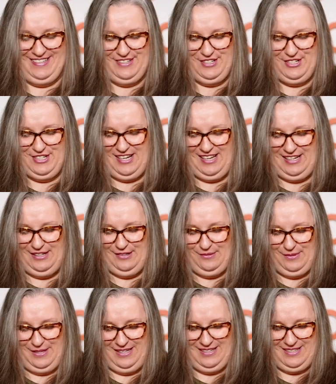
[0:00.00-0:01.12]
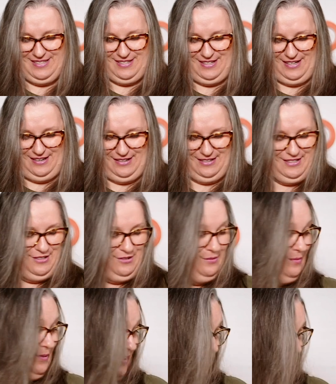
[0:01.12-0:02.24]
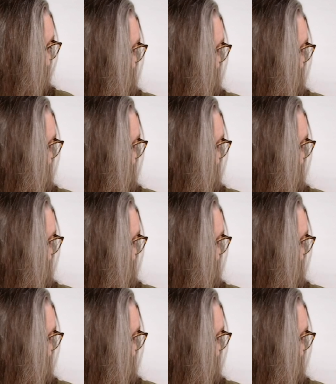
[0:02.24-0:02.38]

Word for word: shall we start with...